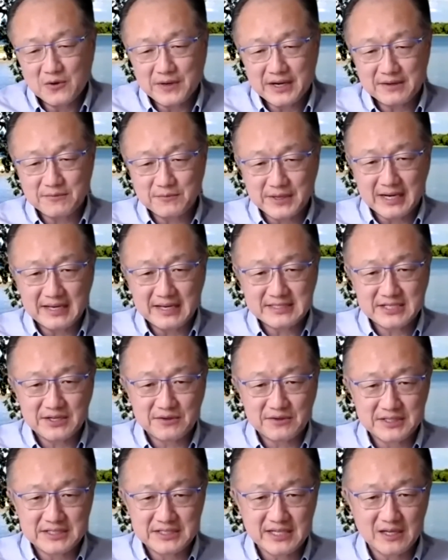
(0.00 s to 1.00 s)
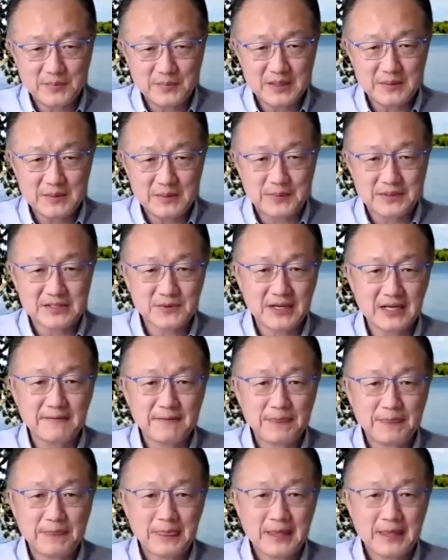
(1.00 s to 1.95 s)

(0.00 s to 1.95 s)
what I generally tell people is, well,